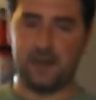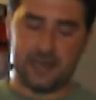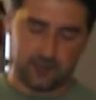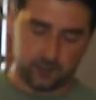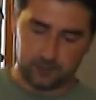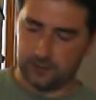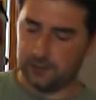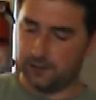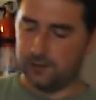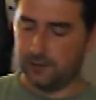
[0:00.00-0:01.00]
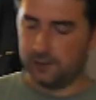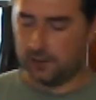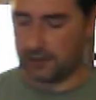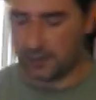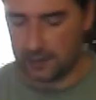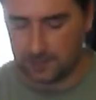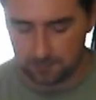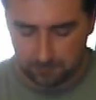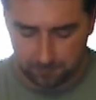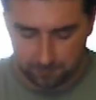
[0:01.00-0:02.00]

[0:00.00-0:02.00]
now got a,